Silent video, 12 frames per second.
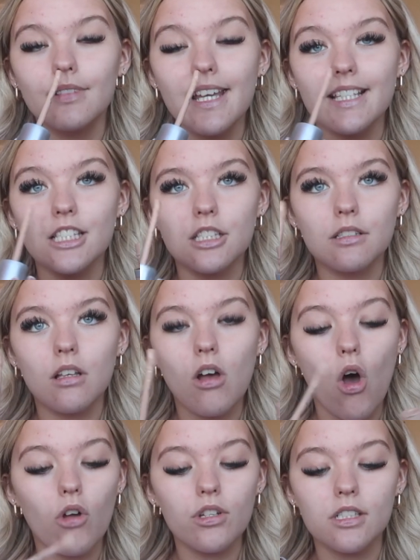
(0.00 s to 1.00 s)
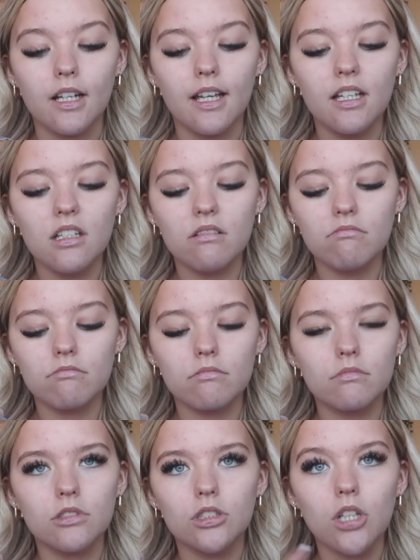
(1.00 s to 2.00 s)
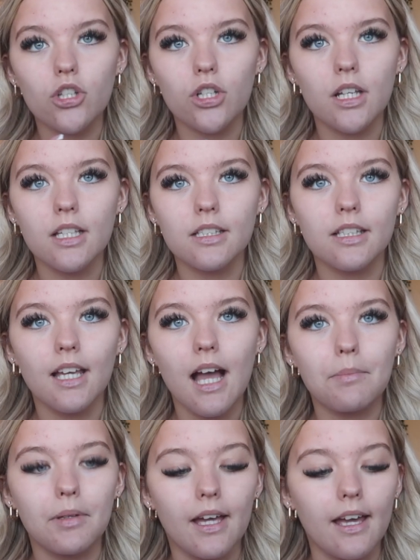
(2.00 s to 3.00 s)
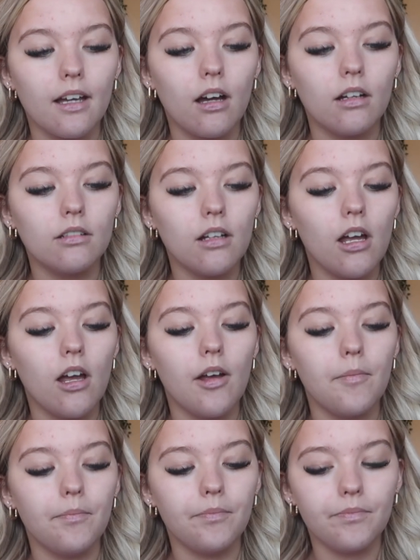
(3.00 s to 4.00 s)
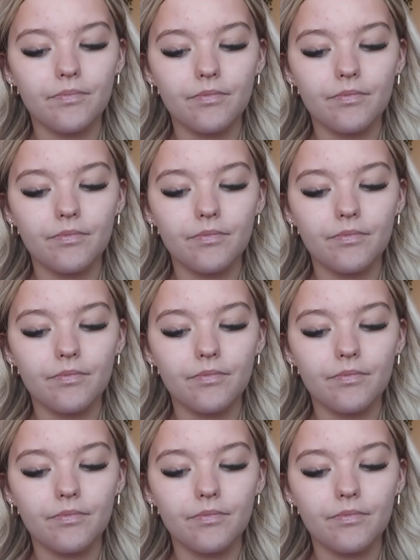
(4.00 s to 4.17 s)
It's honestly such an easy applicator